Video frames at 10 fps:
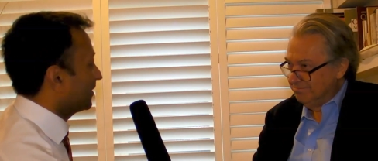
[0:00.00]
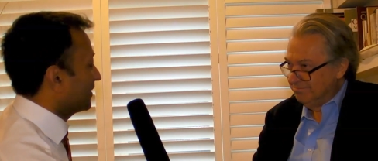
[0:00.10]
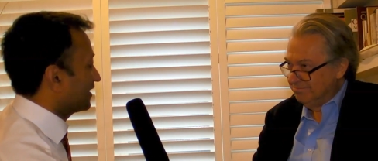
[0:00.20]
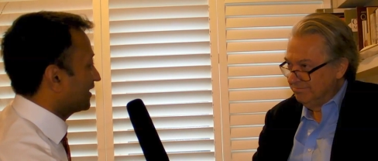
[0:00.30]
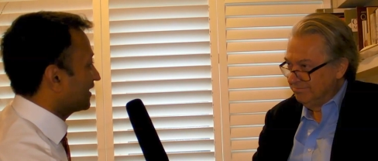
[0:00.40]

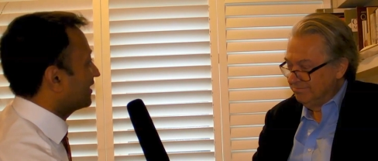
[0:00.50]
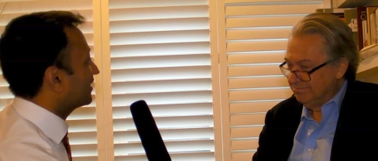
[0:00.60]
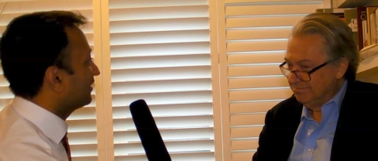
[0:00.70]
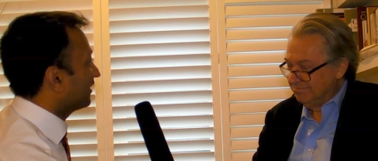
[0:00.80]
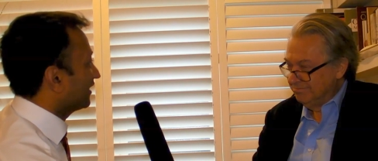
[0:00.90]
Speaker 1: business,
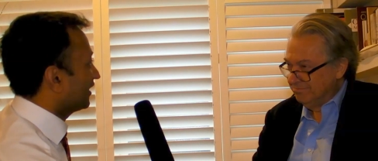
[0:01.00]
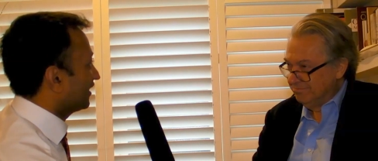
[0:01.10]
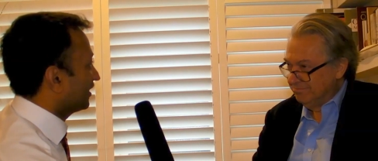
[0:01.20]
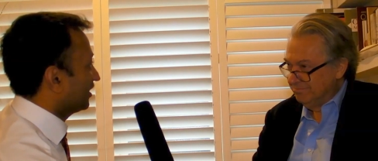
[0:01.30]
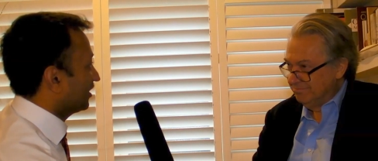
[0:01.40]
considering
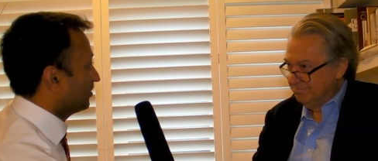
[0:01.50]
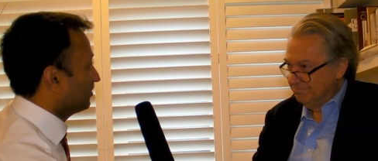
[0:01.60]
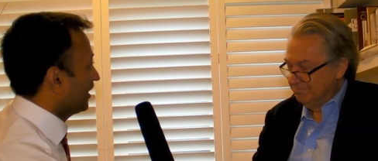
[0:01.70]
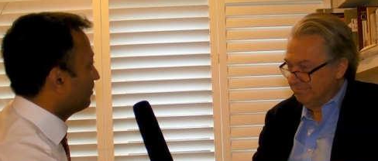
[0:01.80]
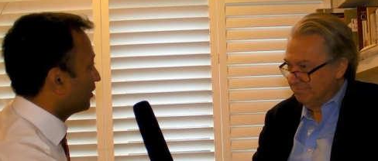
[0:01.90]
that uh,
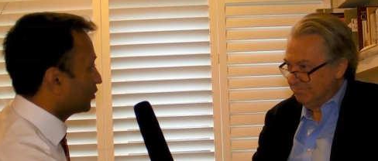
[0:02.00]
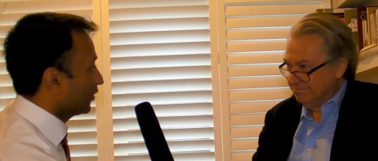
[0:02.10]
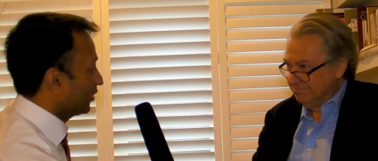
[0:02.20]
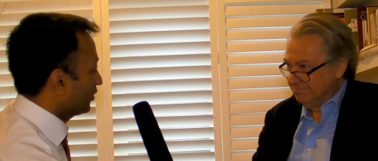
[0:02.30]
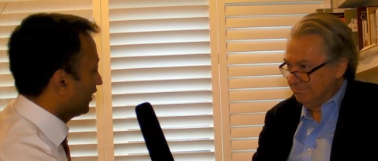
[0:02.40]
numbers
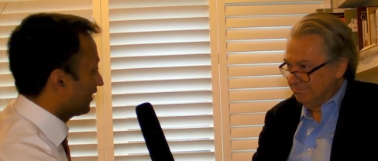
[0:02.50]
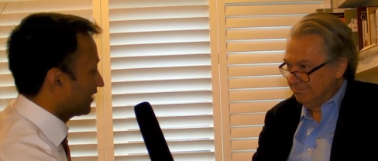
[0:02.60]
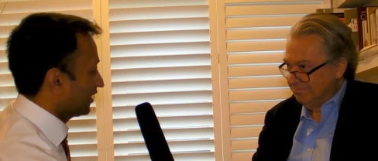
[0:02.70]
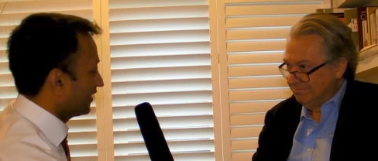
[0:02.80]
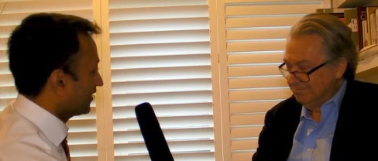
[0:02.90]
going to theatres
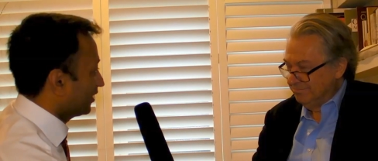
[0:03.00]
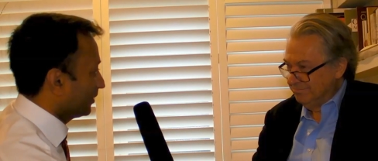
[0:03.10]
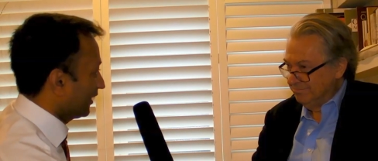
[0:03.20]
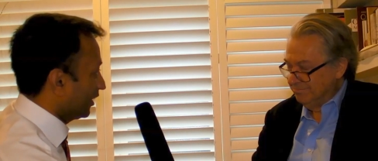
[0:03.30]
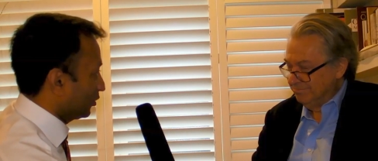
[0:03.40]
are
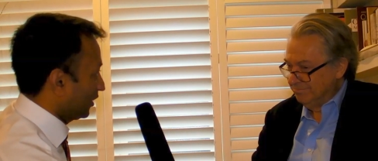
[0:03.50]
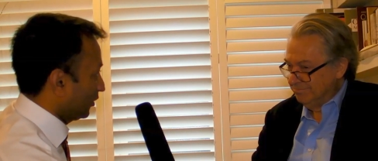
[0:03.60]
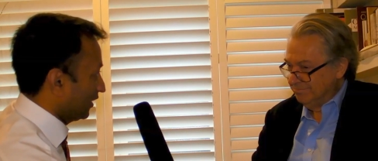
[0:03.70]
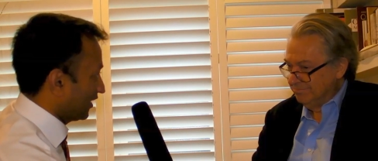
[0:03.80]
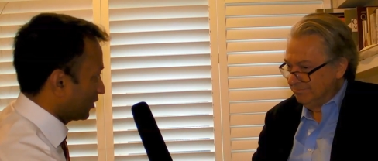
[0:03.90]
considerably down now
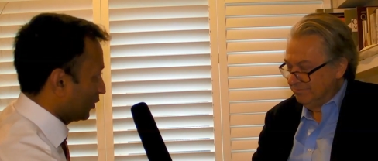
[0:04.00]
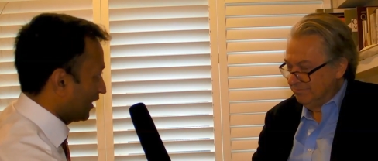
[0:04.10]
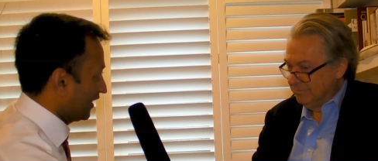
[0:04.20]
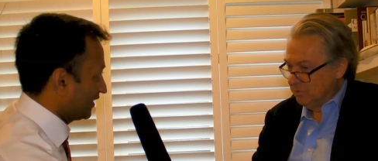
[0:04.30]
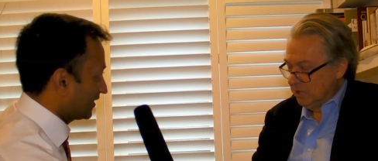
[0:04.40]
in the last two
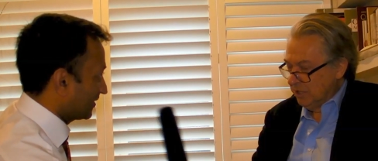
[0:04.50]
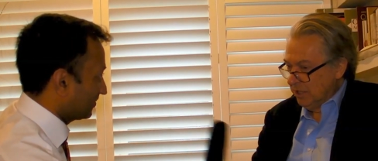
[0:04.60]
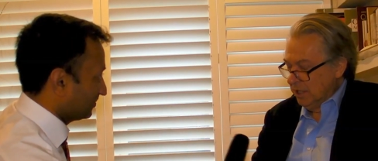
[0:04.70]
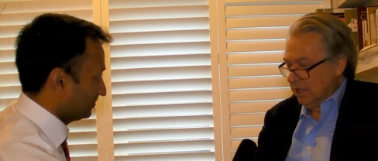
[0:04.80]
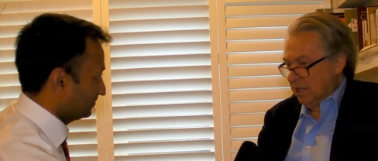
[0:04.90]
decades?
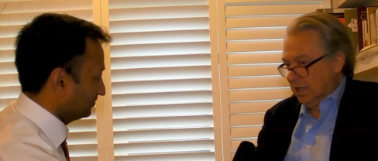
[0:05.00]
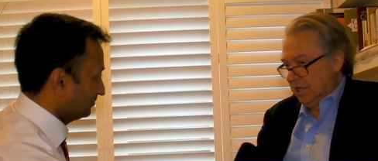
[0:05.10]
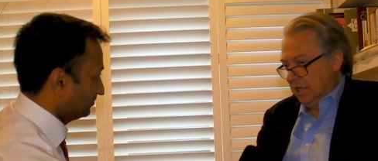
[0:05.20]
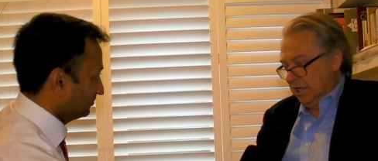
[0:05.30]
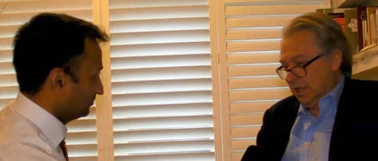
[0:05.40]

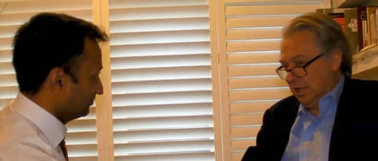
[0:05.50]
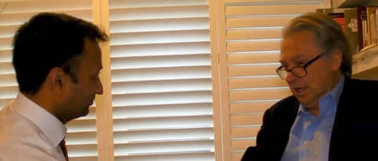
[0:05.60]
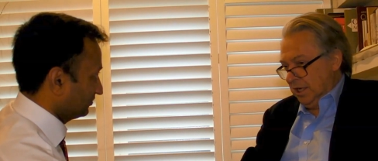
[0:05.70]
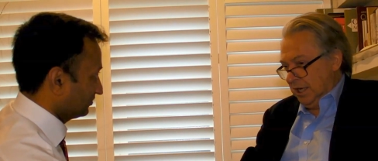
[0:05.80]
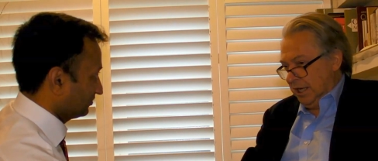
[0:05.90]

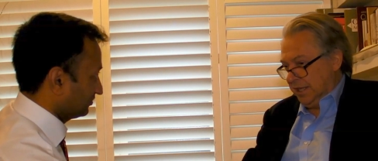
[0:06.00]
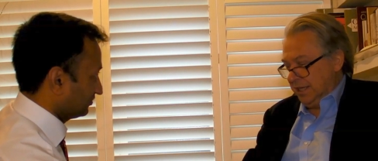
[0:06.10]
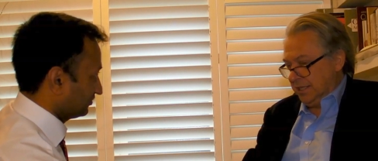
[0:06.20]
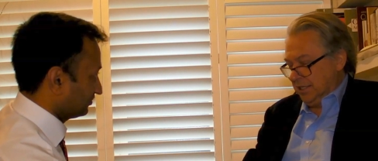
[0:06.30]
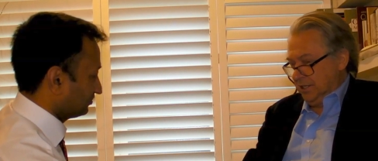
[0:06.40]
Speaker 2: I
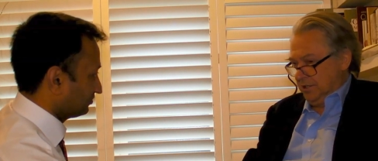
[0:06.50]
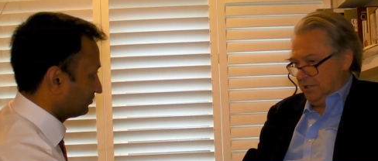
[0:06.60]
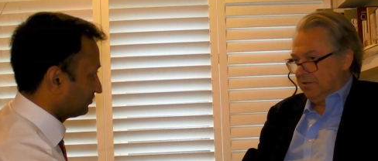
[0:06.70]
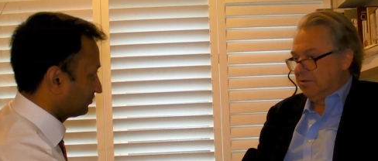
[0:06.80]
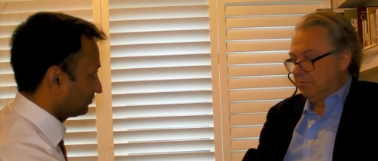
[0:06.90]
think
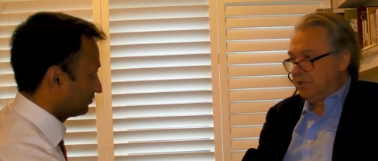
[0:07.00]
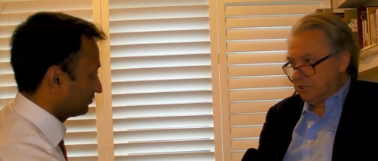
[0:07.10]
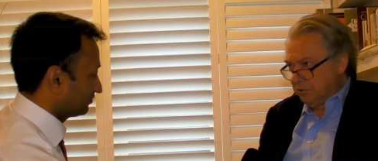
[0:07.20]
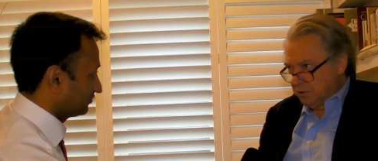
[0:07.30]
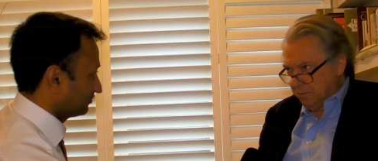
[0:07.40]
we
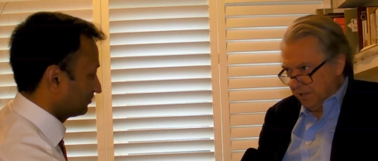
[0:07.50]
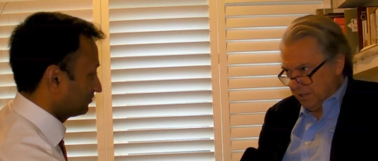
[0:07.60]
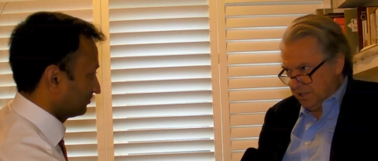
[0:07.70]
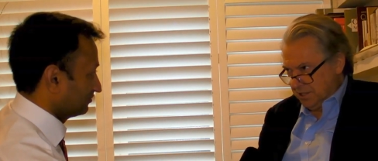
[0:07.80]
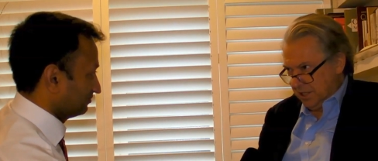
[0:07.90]
talked about
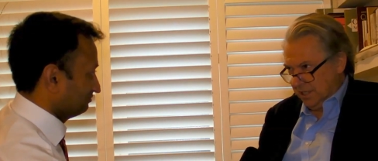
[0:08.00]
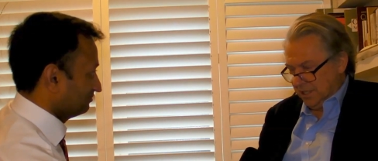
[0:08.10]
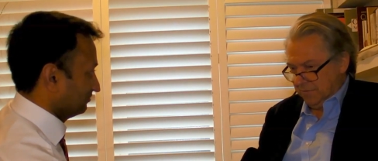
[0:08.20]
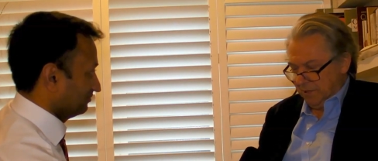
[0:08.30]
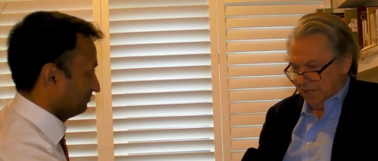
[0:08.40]
this a
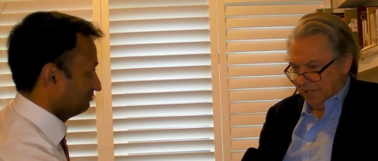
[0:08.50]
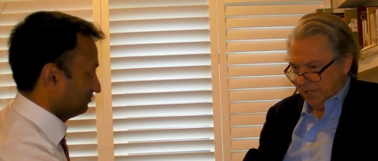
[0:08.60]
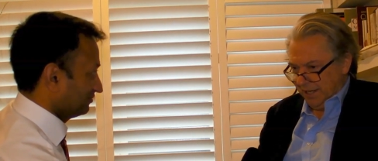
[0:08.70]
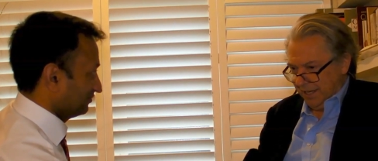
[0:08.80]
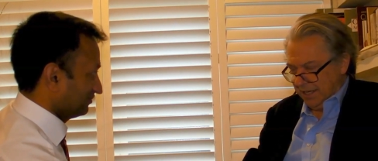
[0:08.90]
little bit
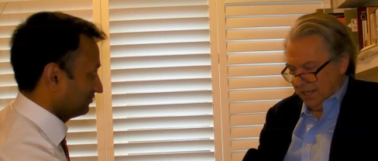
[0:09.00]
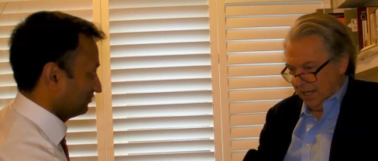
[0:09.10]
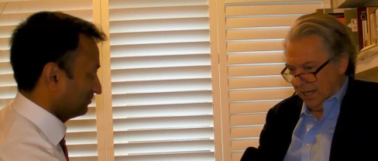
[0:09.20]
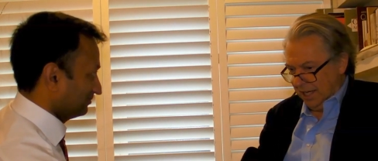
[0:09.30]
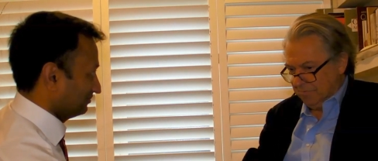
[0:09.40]
earlier.
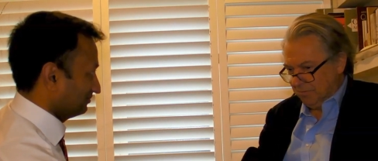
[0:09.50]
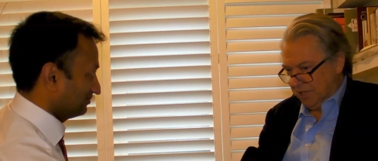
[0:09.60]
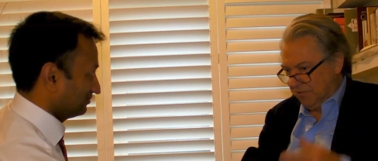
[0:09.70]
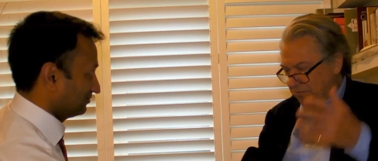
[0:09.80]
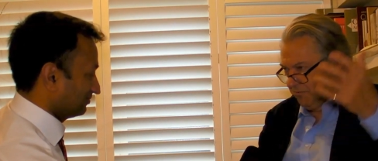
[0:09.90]
Um,
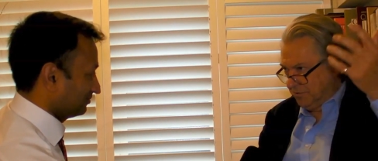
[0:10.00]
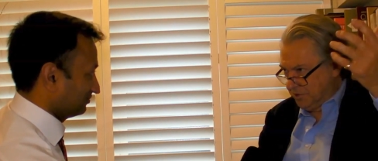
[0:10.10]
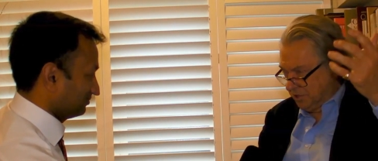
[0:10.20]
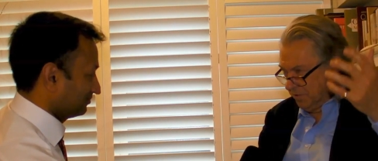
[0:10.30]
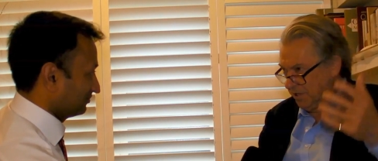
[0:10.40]
if
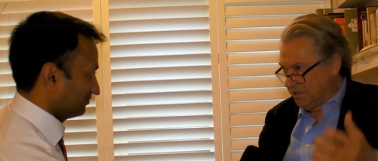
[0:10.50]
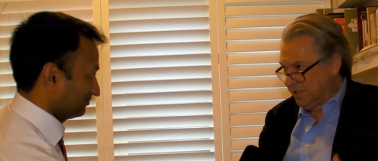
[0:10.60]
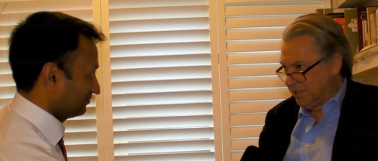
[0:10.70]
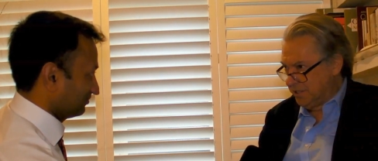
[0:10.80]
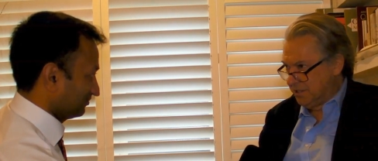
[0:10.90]
cinema
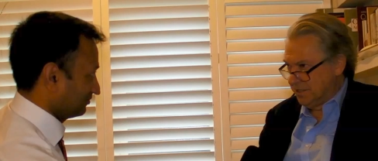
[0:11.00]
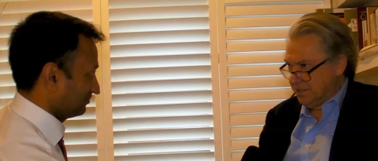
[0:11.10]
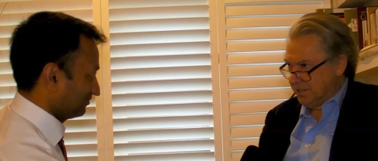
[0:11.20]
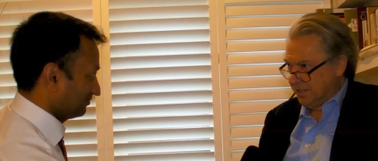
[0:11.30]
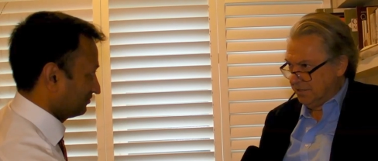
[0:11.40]

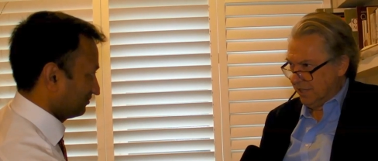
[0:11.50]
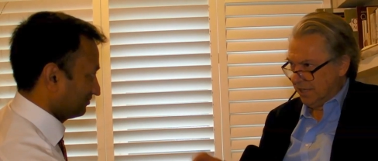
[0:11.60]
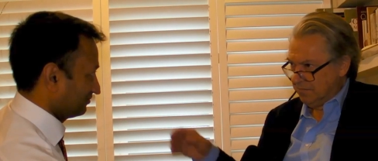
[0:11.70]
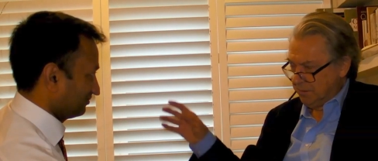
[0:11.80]
attendances go down,